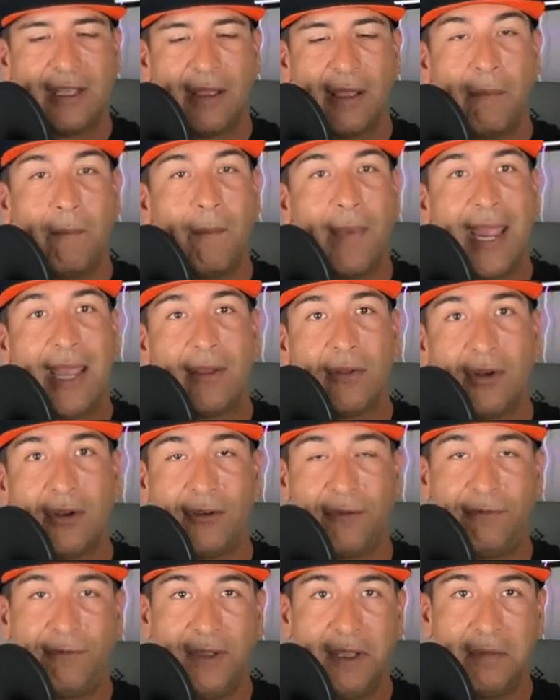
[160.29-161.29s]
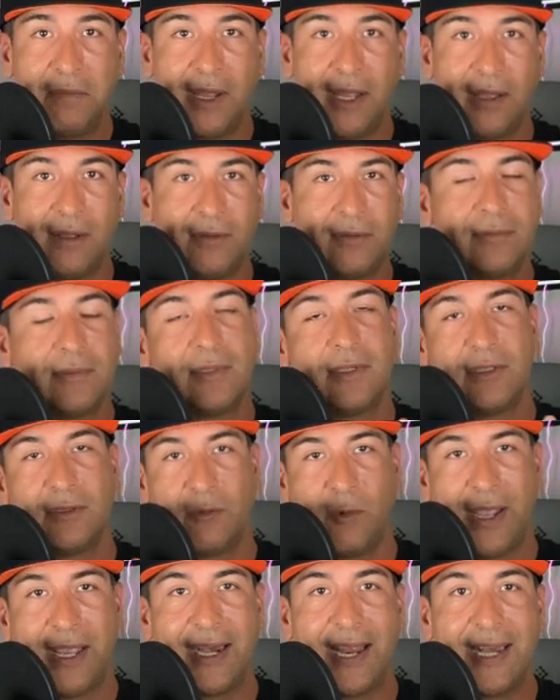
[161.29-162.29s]
male or female,
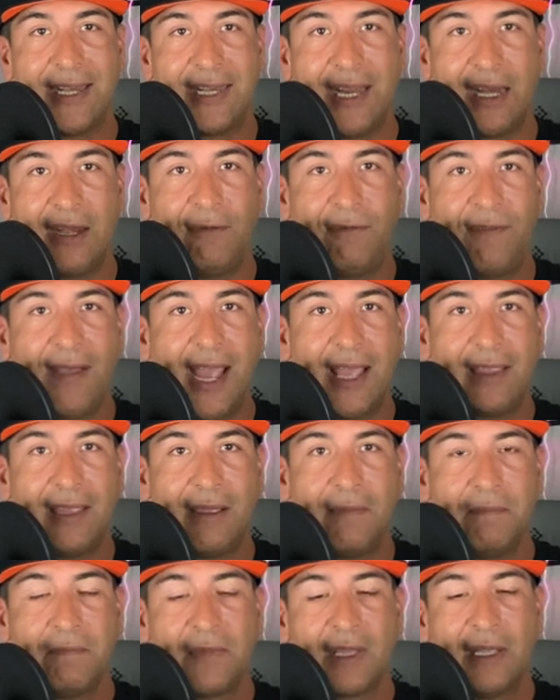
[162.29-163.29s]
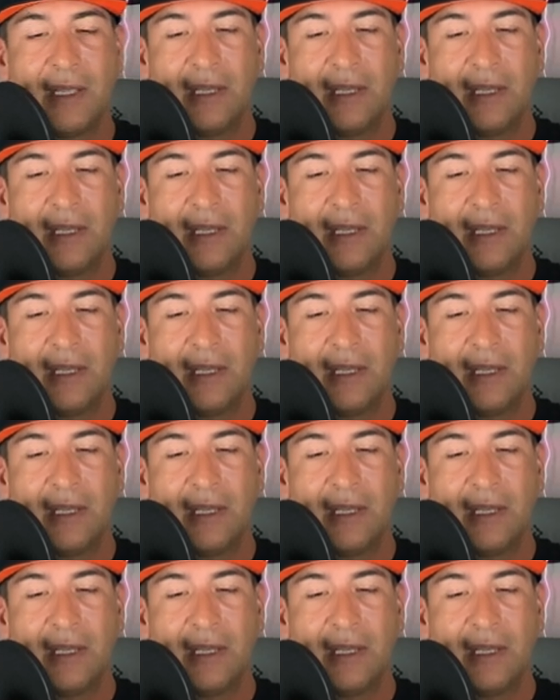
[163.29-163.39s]
way to identify them.